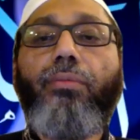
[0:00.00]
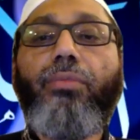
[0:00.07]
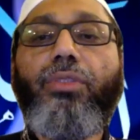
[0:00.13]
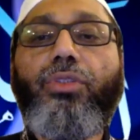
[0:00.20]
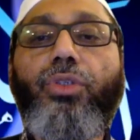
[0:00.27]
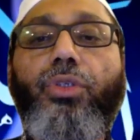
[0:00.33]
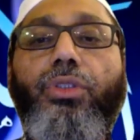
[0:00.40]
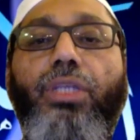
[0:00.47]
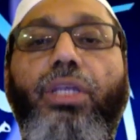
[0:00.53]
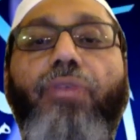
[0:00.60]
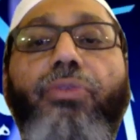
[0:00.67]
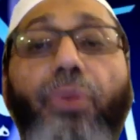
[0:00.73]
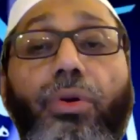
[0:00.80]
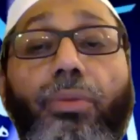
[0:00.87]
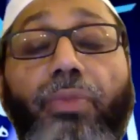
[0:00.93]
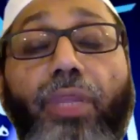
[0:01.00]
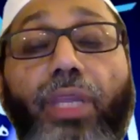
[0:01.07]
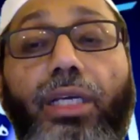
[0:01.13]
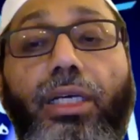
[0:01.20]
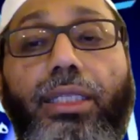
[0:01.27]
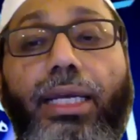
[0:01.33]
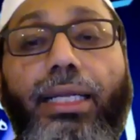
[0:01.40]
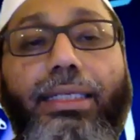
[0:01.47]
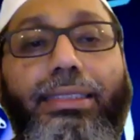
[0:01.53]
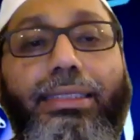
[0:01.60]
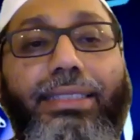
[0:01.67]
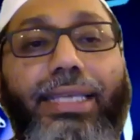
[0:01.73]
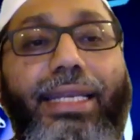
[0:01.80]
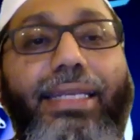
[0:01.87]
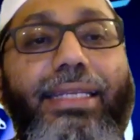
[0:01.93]
So therefore, the
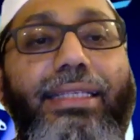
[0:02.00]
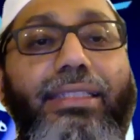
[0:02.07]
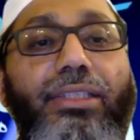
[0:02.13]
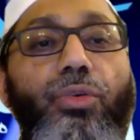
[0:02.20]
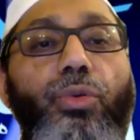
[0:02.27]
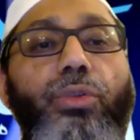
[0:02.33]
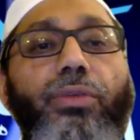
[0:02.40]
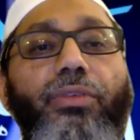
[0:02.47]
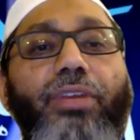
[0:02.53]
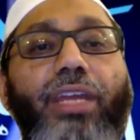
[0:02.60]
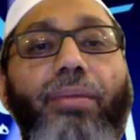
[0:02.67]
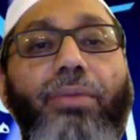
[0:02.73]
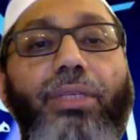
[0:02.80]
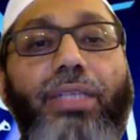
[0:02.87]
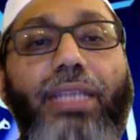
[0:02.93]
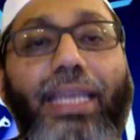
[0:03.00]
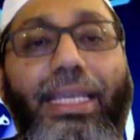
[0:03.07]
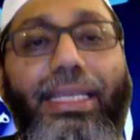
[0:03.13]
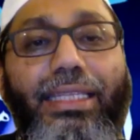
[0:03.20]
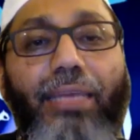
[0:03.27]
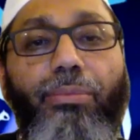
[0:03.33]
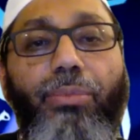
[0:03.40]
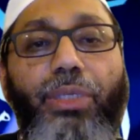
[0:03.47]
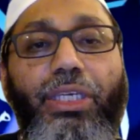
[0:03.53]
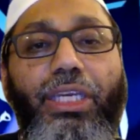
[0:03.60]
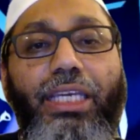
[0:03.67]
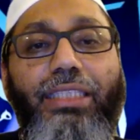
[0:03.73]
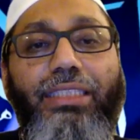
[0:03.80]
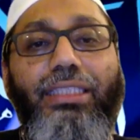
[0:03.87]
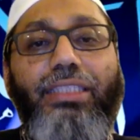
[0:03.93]
understanding the rules of grammar and the
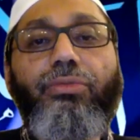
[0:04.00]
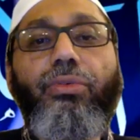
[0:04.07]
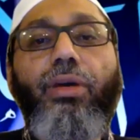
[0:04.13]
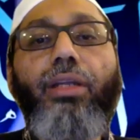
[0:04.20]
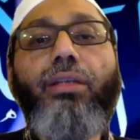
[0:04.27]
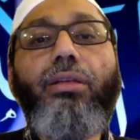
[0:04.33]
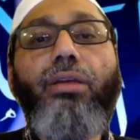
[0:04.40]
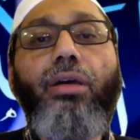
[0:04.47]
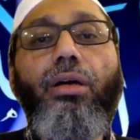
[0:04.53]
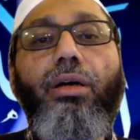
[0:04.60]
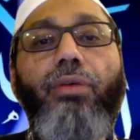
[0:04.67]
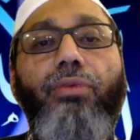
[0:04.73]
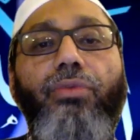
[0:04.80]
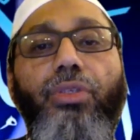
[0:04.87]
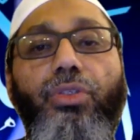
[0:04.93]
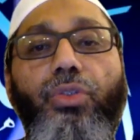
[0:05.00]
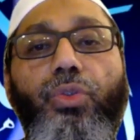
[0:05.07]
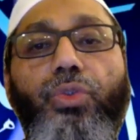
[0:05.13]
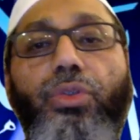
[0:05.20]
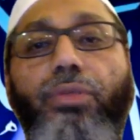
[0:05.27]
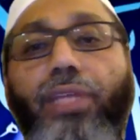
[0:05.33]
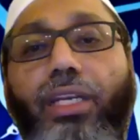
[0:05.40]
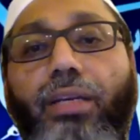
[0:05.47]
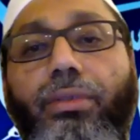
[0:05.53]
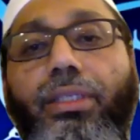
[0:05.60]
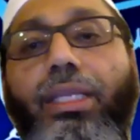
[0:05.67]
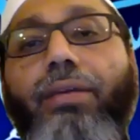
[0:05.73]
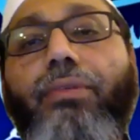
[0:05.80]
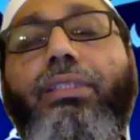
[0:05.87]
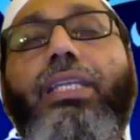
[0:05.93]
application is one of the use of the Arabic
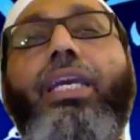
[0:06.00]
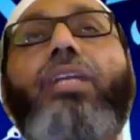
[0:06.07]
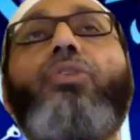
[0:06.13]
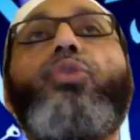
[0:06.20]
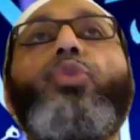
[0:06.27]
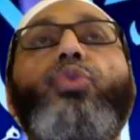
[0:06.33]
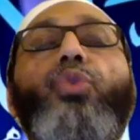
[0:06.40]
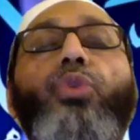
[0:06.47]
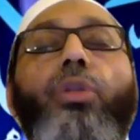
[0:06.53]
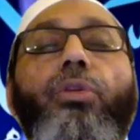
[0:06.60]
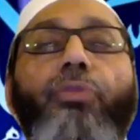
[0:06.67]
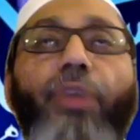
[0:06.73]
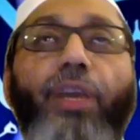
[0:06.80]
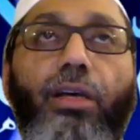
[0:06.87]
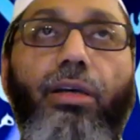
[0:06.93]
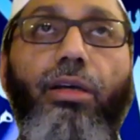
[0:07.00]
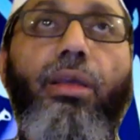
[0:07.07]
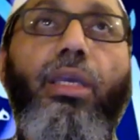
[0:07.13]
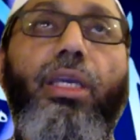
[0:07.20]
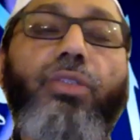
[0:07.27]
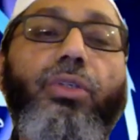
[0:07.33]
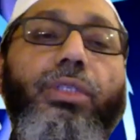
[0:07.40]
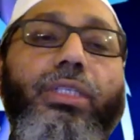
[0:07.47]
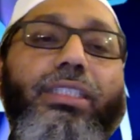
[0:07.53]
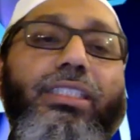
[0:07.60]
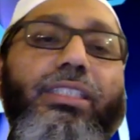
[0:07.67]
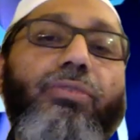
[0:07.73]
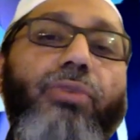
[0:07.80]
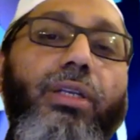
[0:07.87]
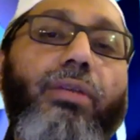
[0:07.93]
language in Usul-ul-Fiqh. So this
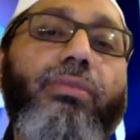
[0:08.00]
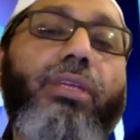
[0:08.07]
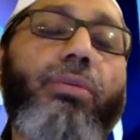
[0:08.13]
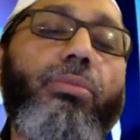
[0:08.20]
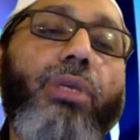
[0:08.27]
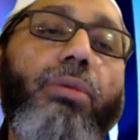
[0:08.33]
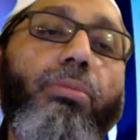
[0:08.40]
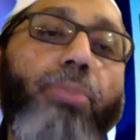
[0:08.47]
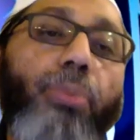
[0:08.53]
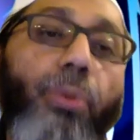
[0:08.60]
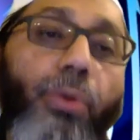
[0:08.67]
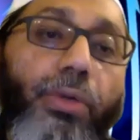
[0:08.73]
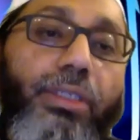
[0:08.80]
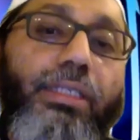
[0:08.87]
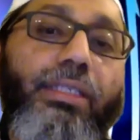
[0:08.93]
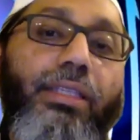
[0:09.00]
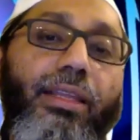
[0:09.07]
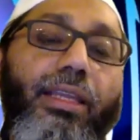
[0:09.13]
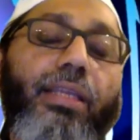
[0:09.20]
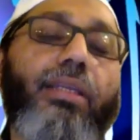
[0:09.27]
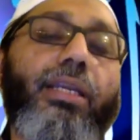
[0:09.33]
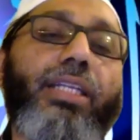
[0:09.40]
is one of the important things.